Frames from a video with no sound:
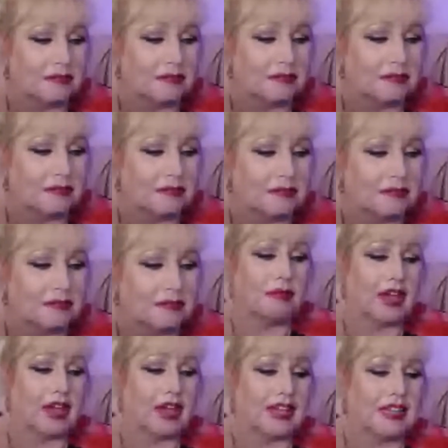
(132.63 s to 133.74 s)
and
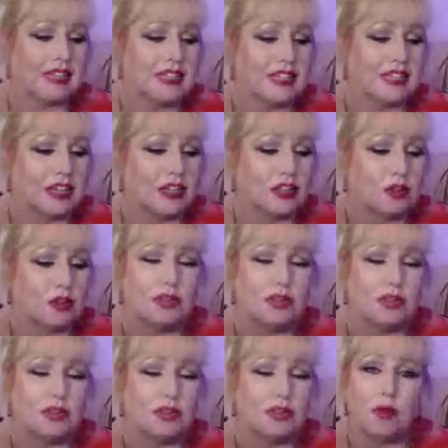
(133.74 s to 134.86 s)
their
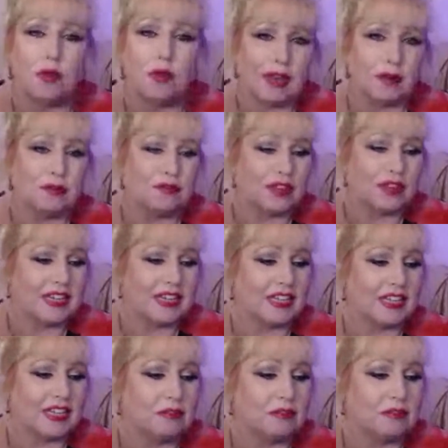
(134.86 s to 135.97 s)
1 hour reading
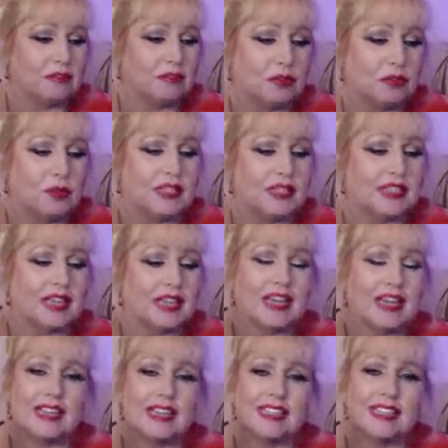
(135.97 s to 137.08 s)
was set at
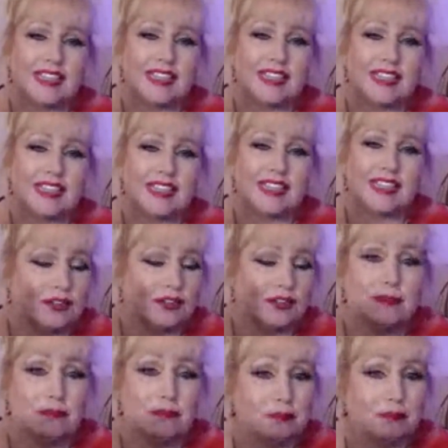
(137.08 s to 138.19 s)
$60
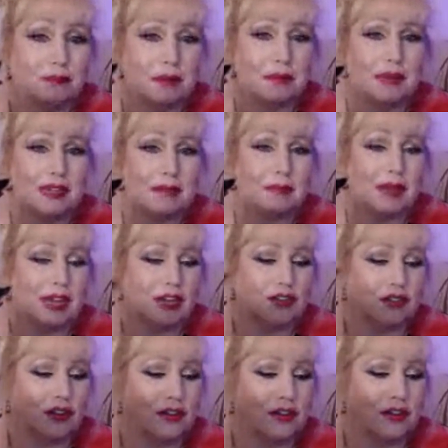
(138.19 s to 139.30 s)
by being a
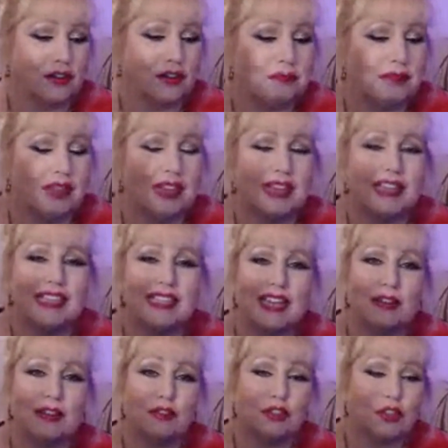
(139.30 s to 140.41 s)
Patreon. It's
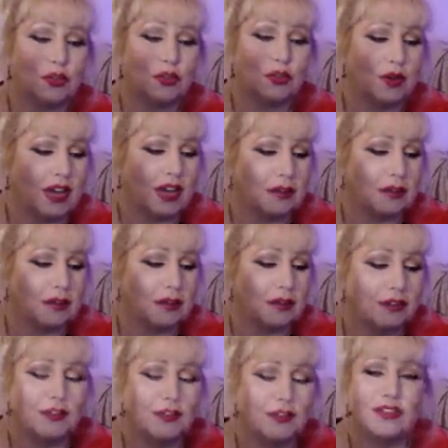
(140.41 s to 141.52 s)
down to
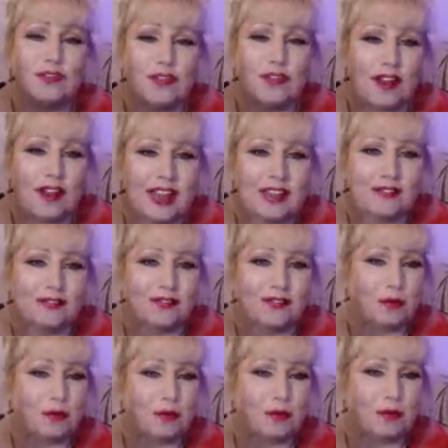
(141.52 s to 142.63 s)
$55 for
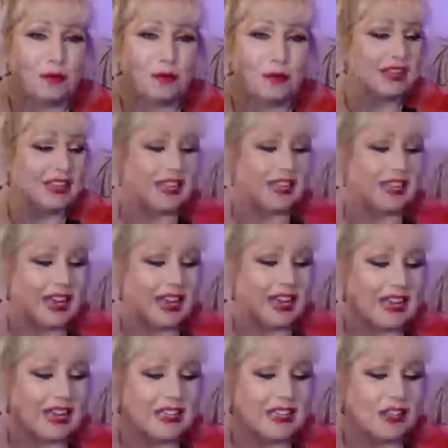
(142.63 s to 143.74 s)
1 hour
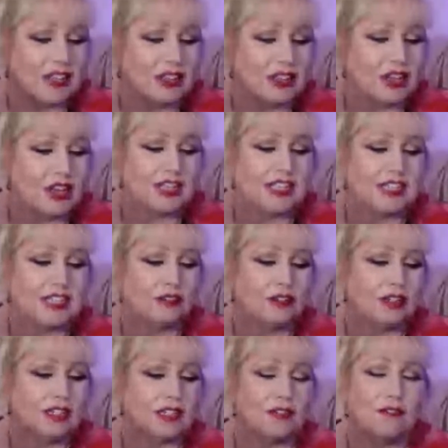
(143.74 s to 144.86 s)
and $30
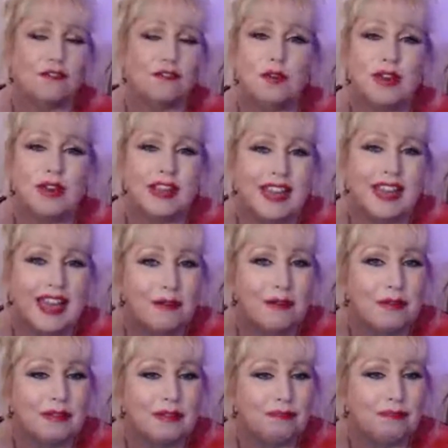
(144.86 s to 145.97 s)
for an hour.
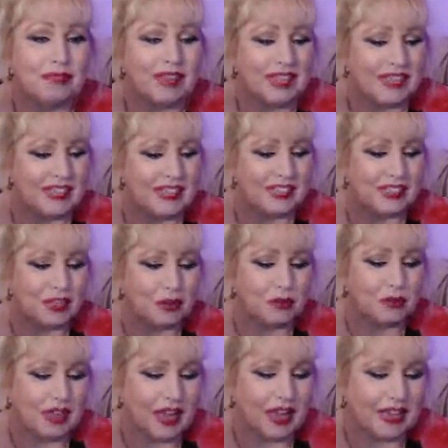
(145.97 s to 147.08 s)
So
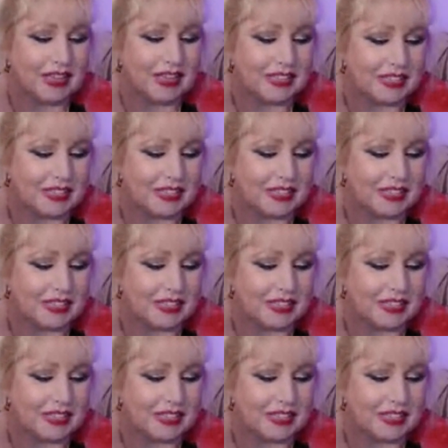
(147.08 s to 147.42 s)
yeah, it's